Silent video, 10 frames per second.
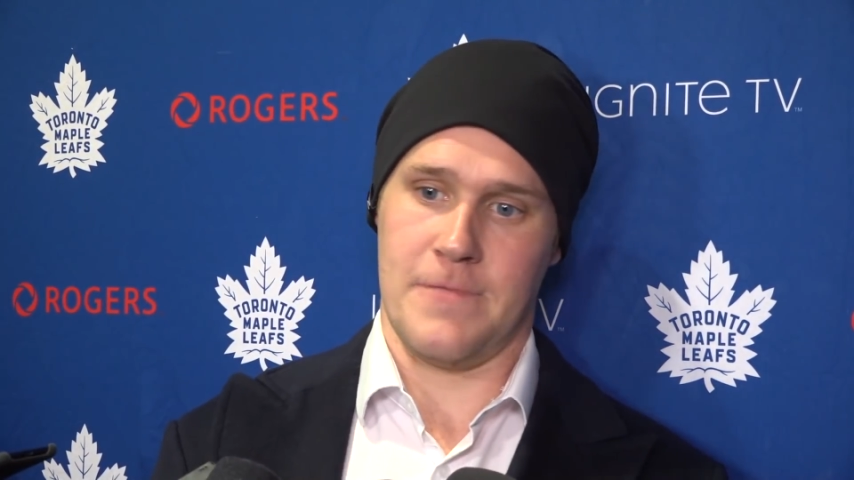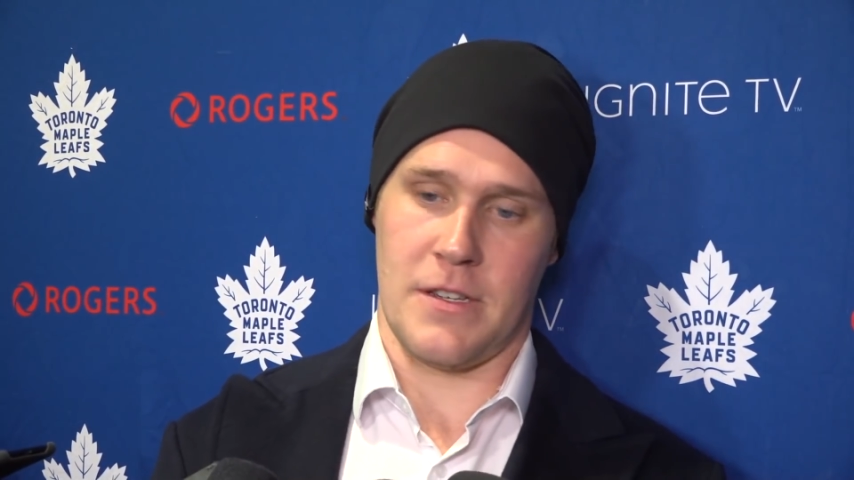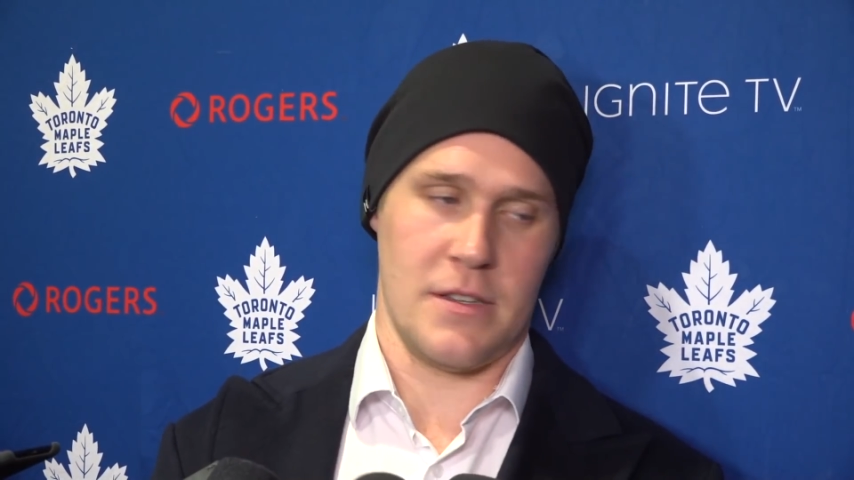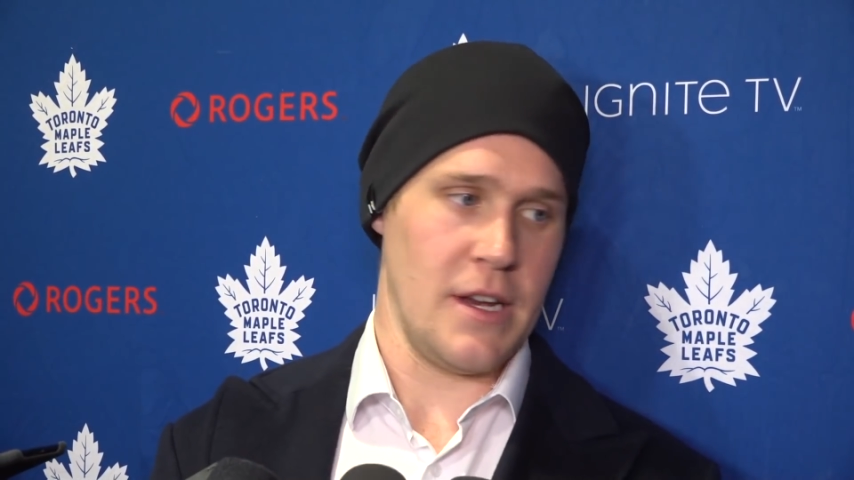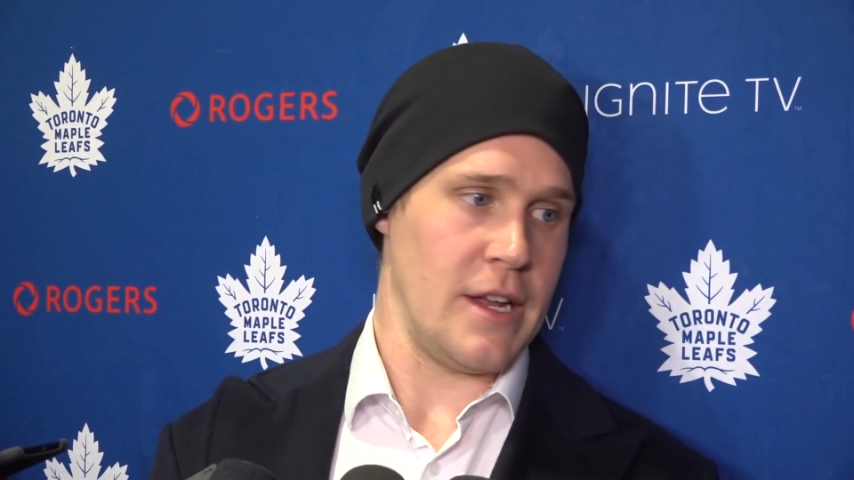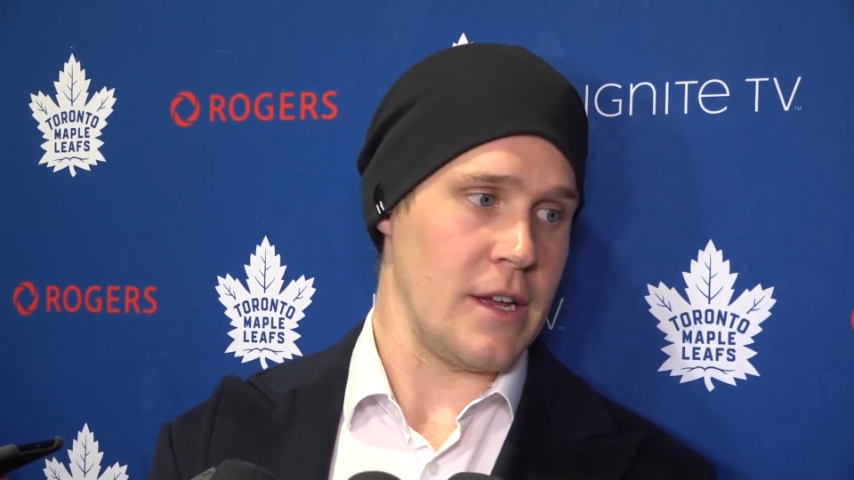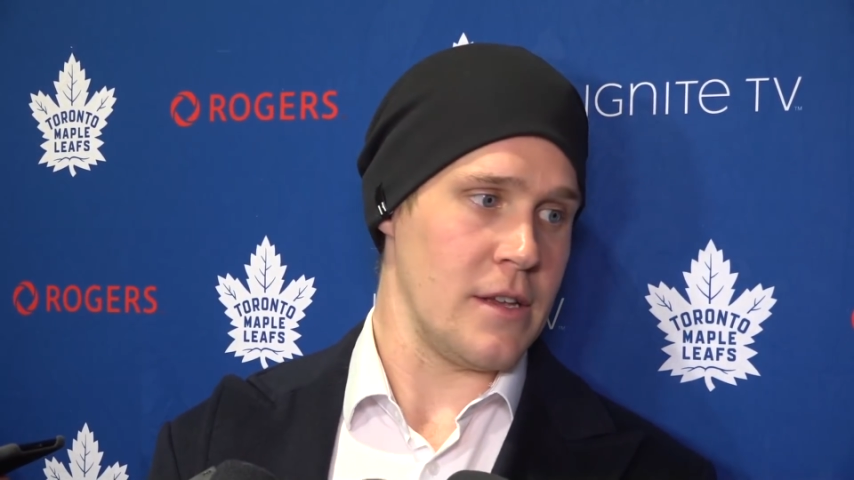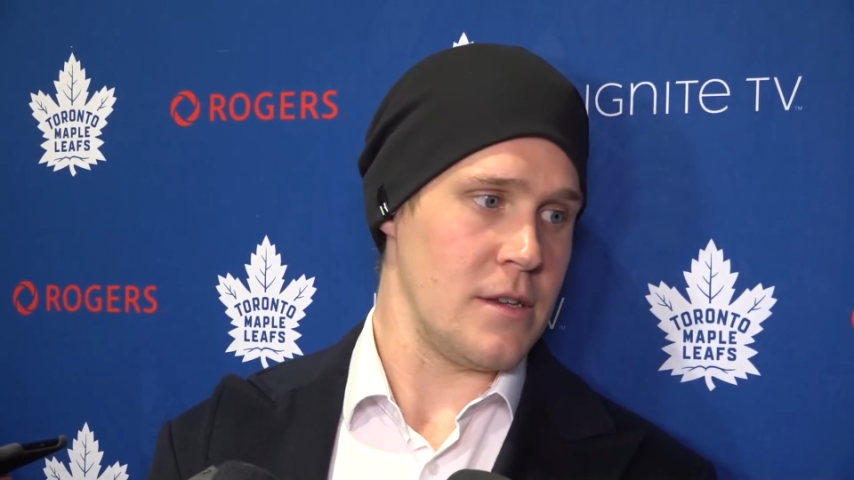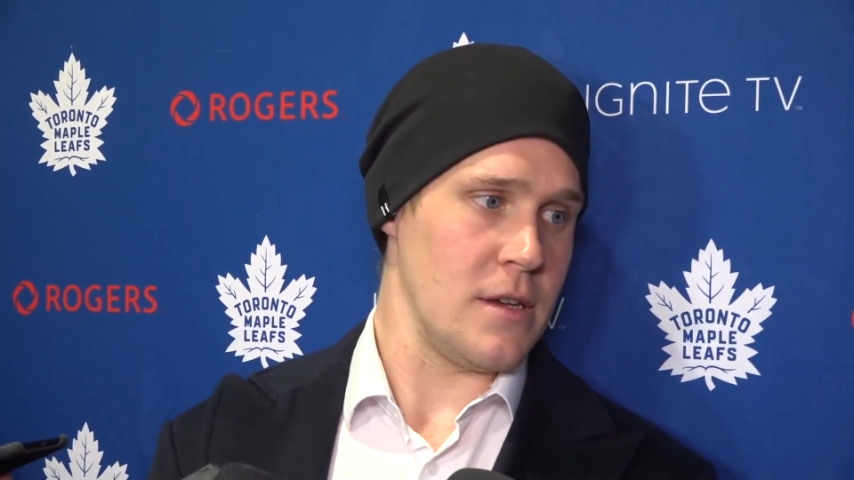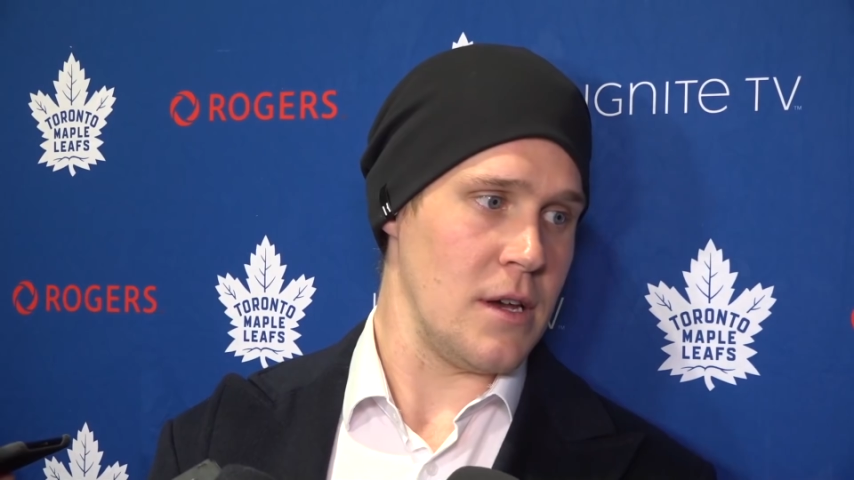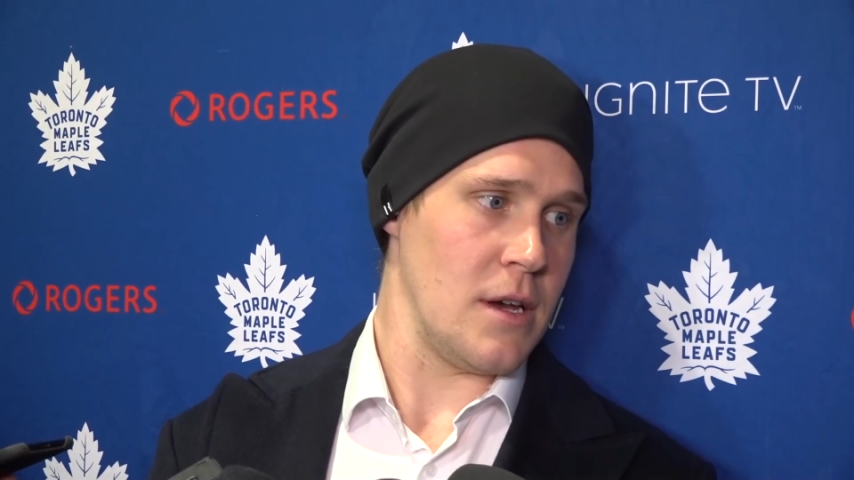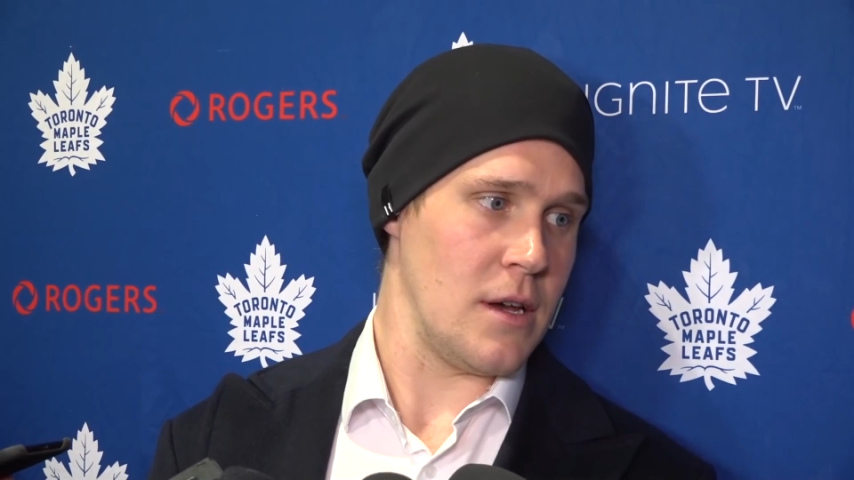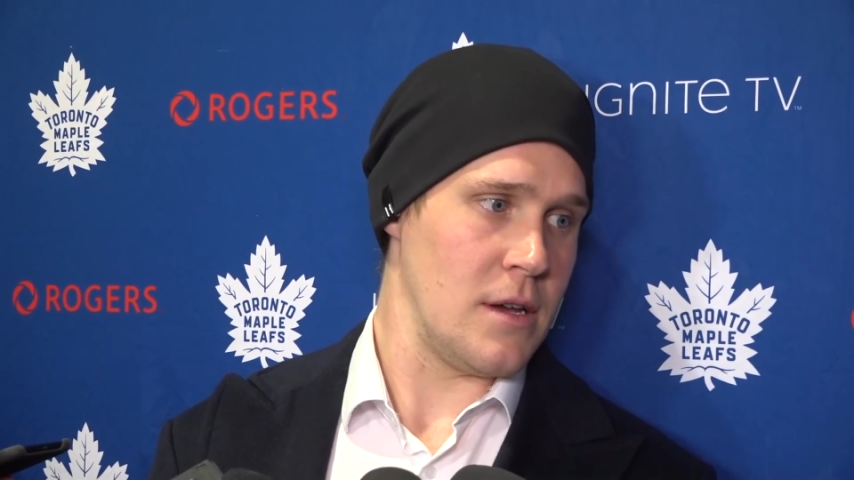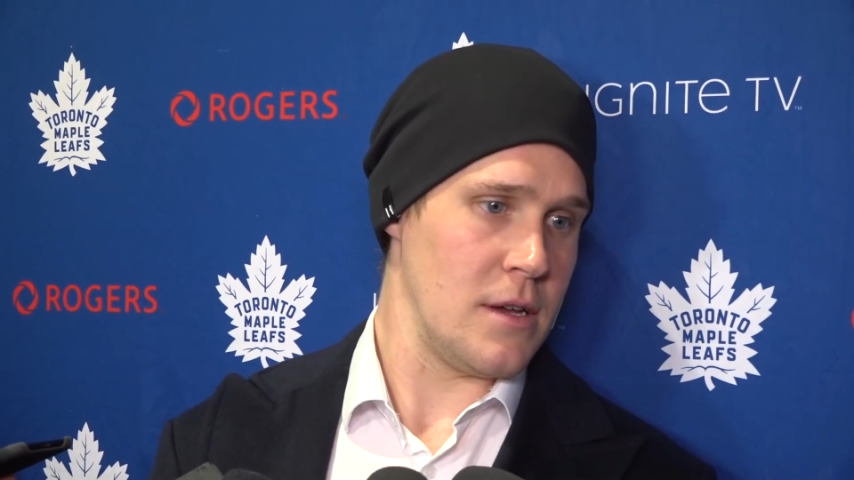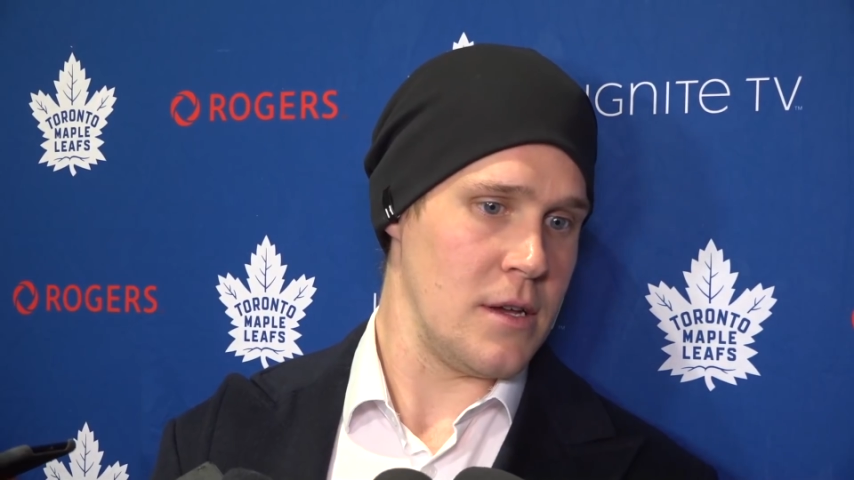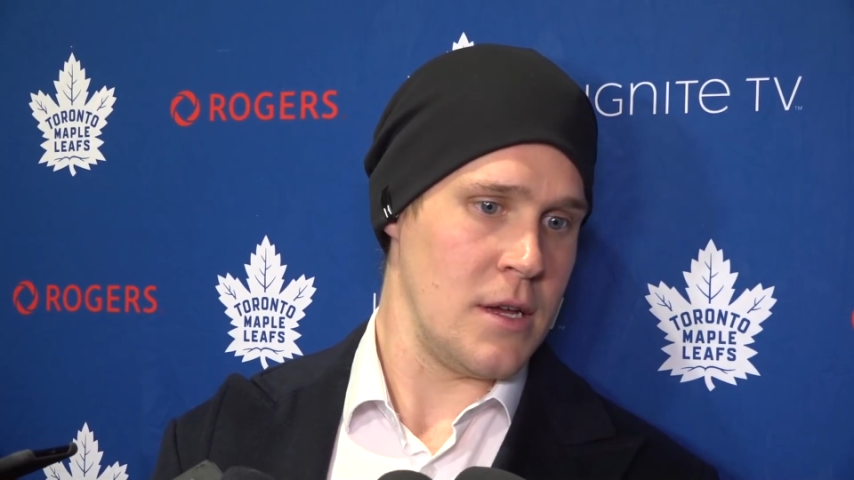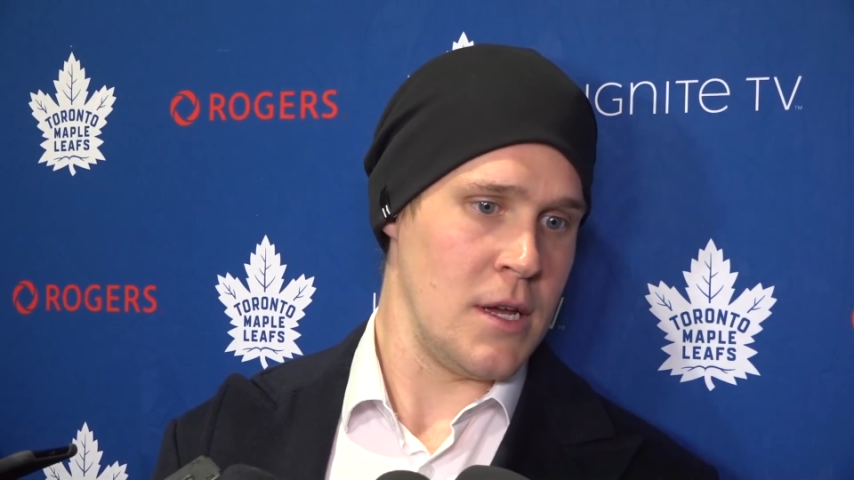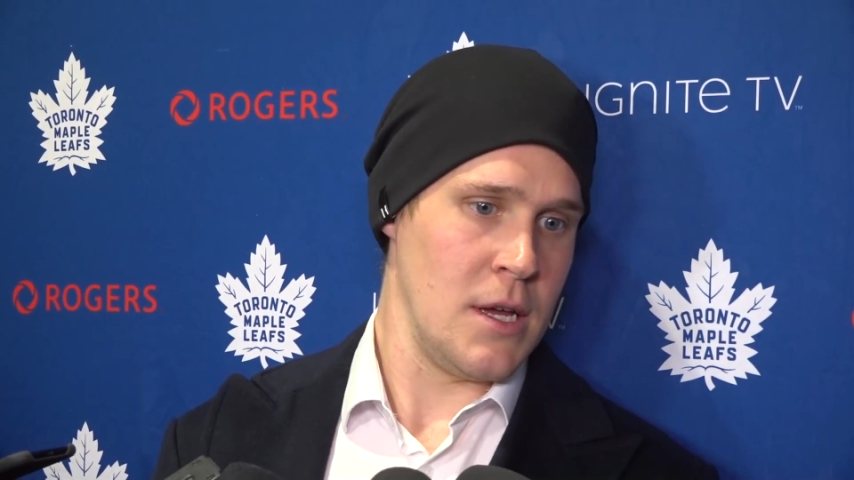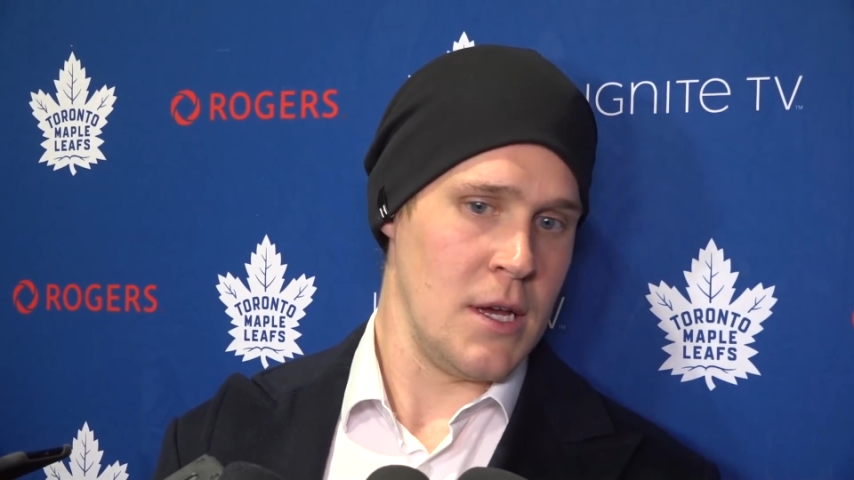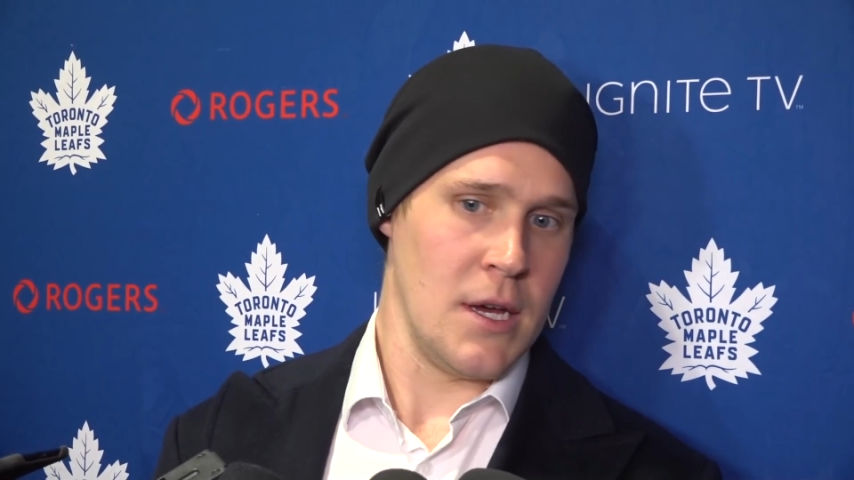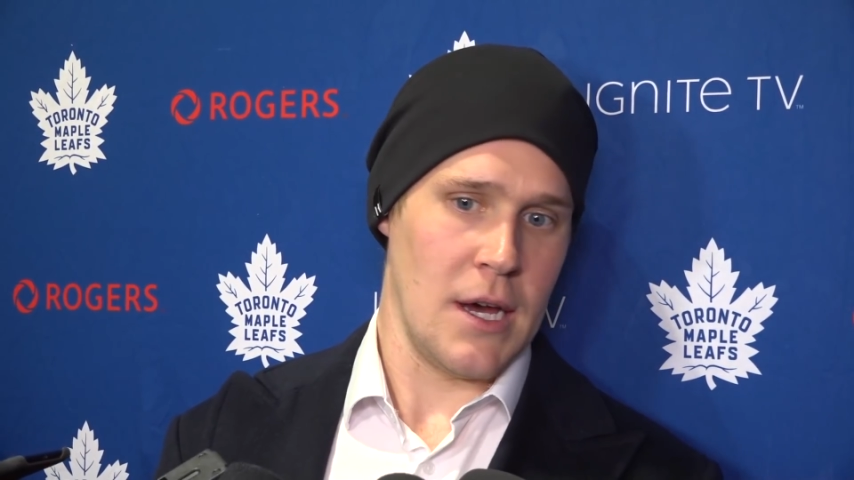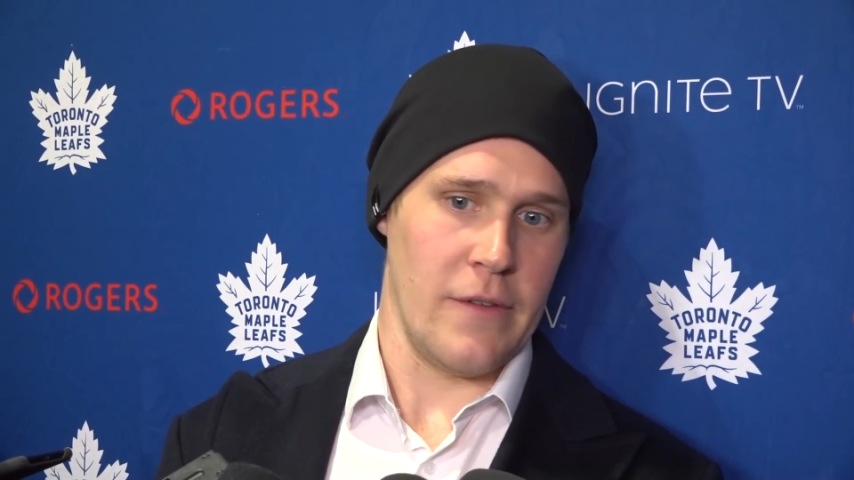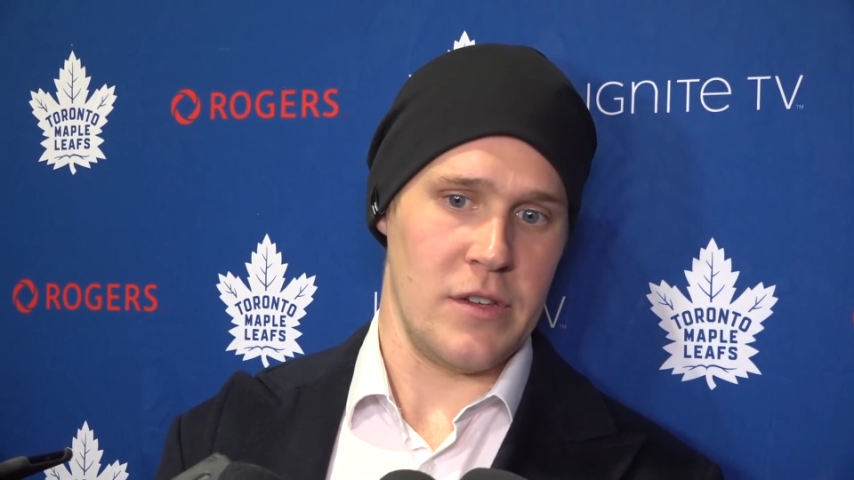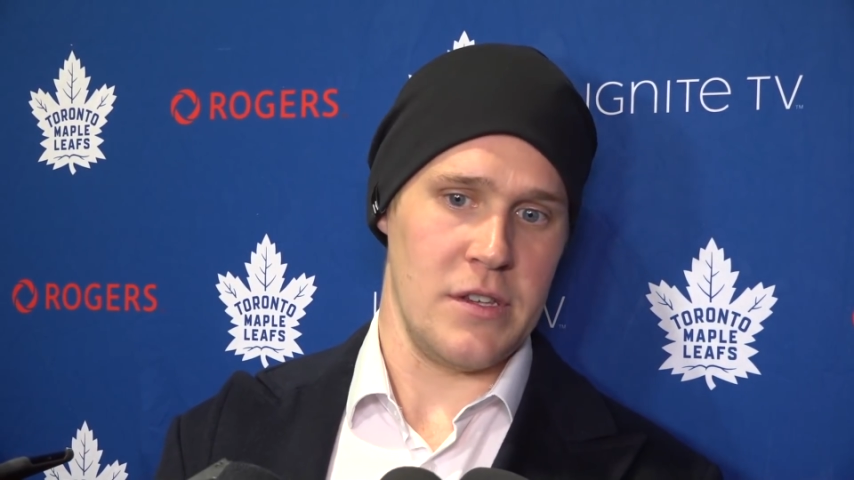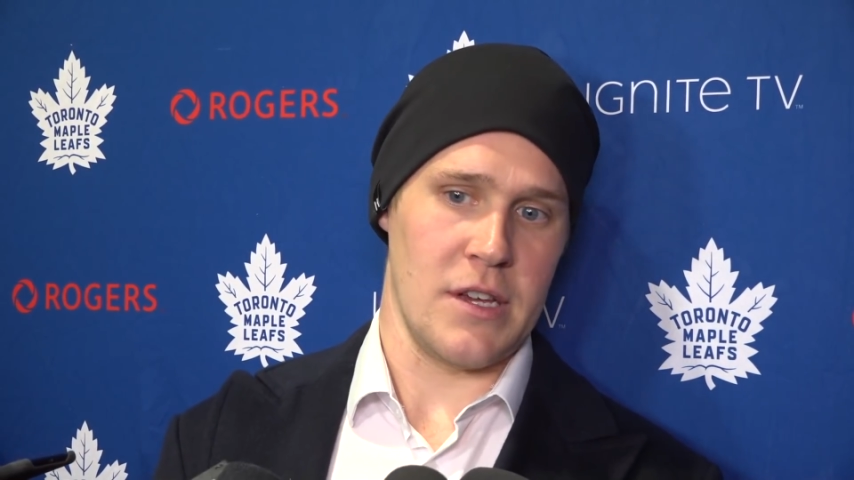Yeah, exciting. It's obviously